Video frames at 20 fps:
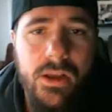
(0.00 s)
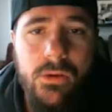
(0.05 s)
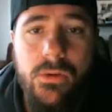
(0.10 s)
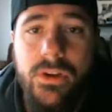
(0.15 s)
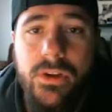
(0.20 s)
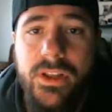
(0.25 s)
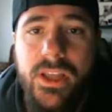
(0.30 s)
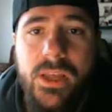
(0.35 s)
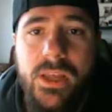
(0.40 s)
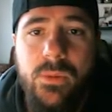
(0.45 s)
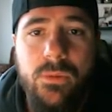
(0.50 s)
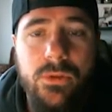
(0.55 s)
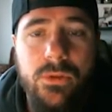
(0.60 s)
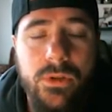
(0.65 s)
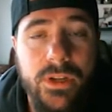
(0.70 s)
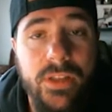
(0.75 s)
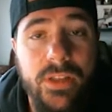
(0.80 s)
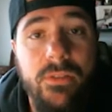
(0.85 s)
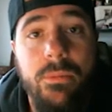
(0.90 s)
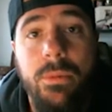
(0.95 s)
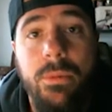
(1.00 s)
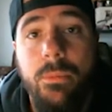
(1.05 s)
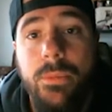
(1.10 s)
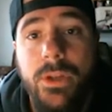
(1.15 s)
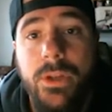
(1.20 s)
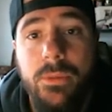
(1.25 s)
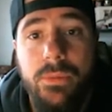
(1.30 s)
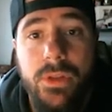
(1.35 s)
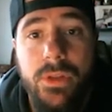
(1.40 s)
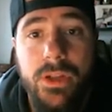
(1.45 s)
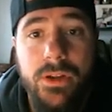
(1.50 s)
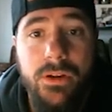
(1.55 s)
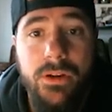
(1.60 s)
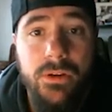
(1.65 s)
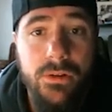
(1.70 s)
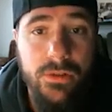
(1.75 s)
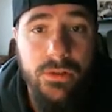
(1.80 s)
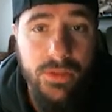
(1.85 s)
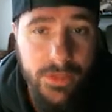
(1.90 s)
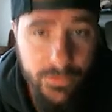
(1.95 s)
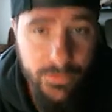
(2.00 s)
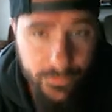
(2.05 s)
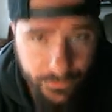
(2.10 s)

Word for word: going to gamble and give up a big play early.